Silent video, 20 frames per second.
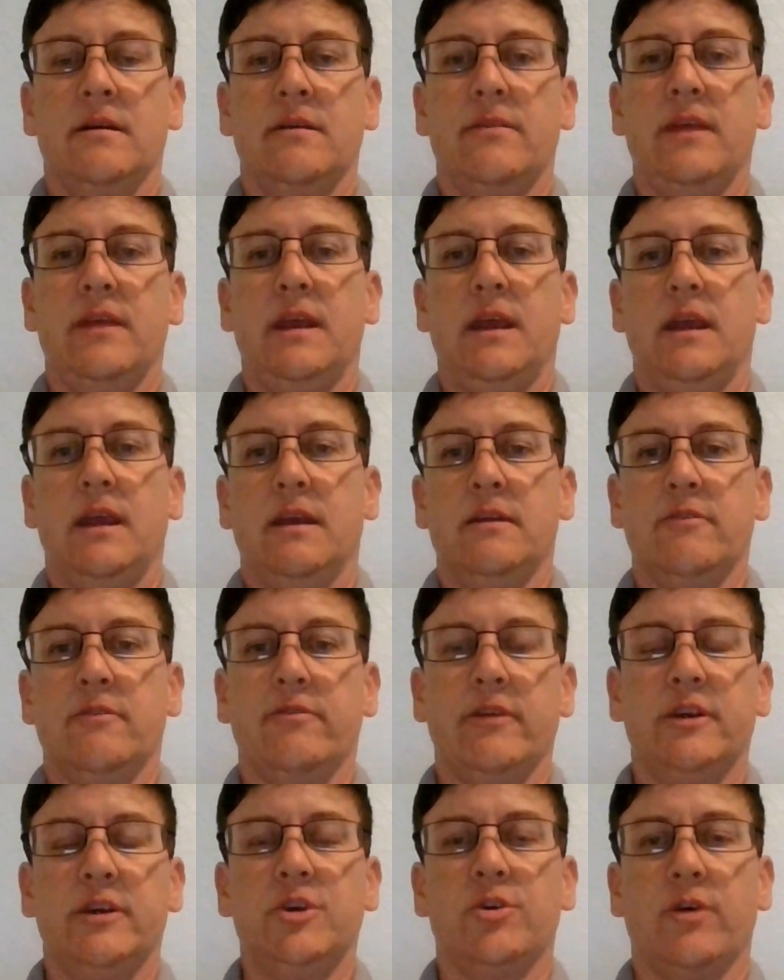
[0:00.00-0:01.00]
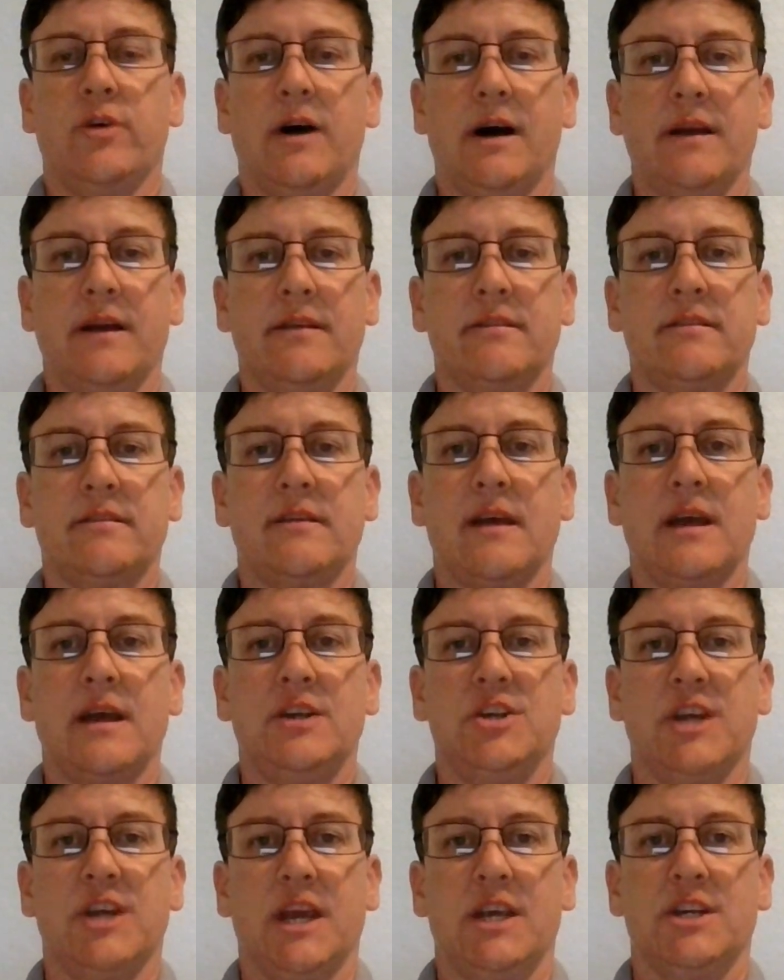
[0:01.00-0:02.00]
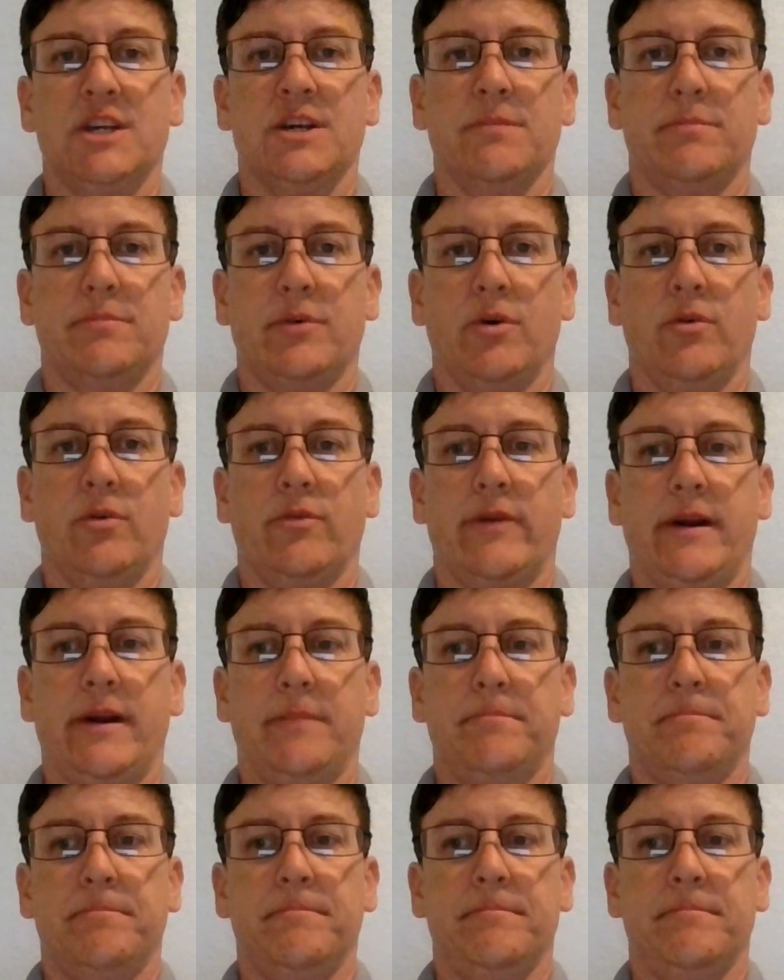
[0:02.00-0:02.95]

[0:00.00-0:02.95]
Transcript: the individualized education program.